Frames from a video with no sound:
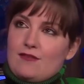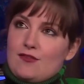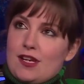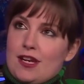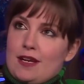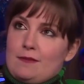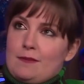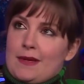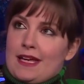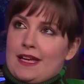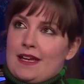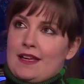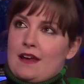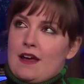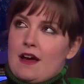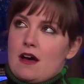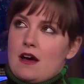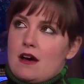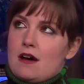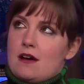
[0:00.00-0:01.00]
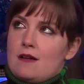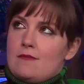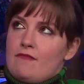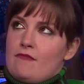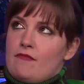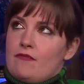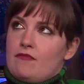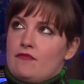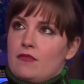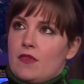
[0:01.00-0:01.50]
without further
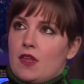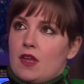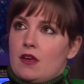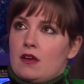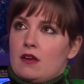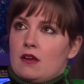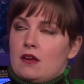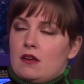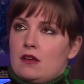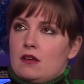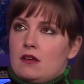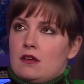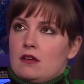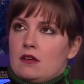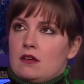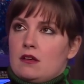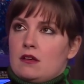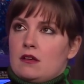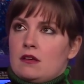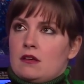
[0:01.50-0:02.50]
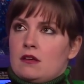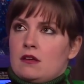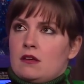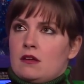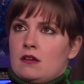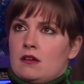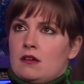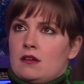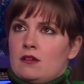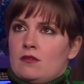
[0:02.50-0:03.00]
ado, this was her final answer.